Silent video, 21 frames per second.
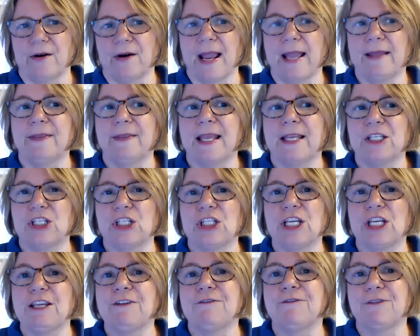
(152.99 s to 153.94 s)
And then
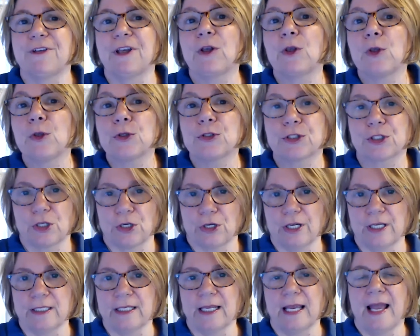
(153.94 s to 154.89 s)
she feels
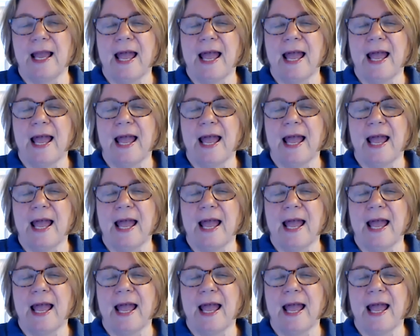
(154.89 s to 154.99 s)
good.